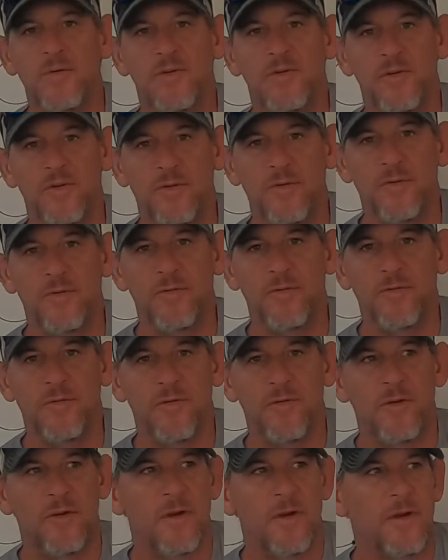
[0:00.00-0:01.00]

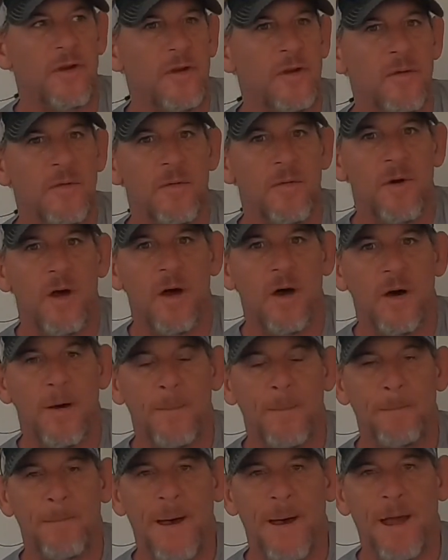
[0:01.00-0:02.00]
shoes.
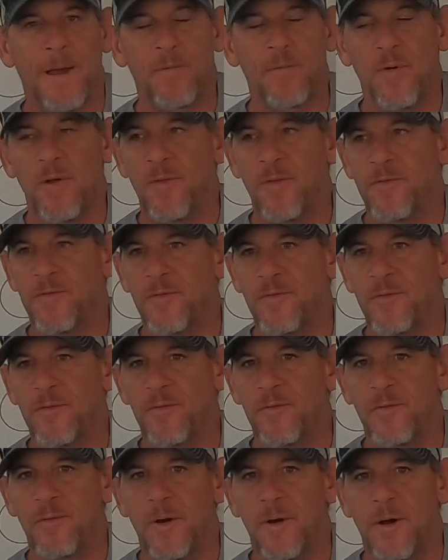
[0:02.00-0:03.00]
Um, I went
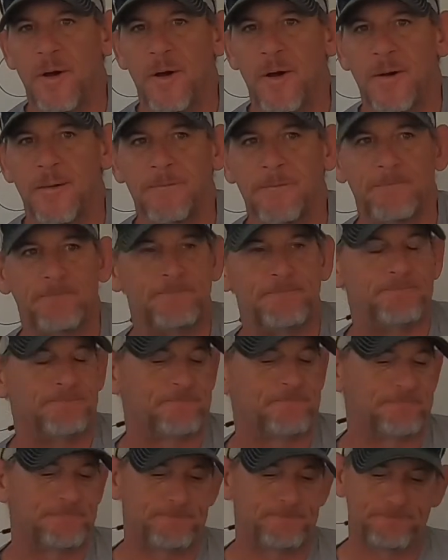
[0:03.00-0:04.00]
through,
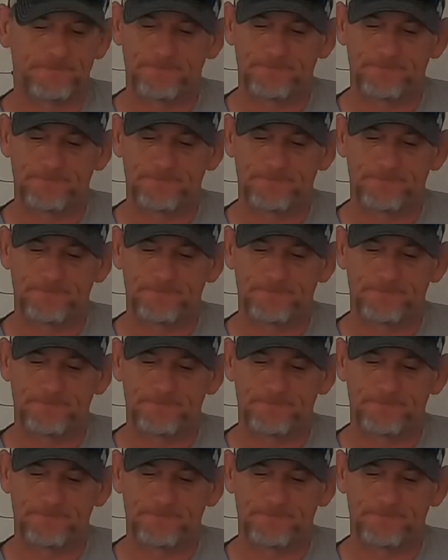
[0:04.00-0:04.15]
uh,